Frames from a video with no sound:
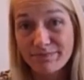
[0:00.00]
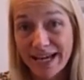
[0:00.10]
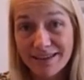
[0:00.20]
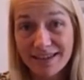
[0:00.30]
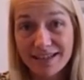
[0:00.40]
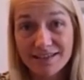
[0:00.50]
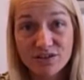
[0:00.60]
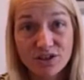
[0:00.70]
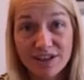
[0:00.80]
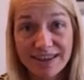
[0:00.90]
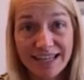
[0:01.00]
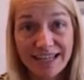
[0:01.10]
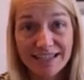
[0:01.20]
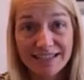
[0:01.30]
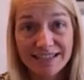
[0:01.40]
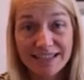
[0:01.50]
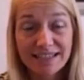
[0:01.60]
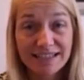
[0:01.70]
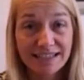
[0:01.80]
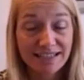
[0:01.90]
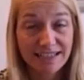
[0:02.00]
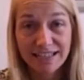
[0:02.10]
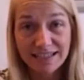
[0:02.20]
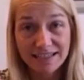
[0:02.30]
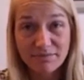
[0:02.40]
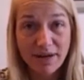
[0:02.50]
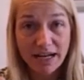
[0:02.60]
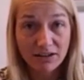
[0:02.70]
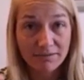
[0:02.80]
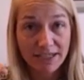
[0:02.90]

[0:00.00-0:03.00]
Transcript: bad things, good things. It, it doesn't matter.